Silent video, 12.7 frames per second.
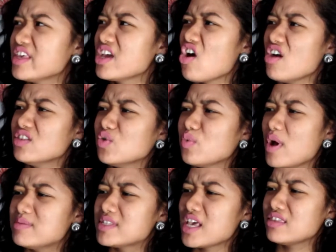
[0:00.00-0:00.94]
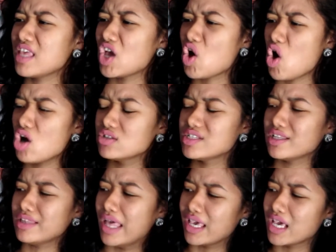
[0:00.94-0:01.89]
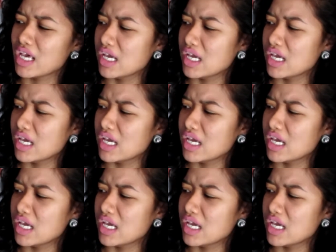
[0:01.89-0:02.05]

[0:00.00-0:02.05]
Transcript: think on the website they called it like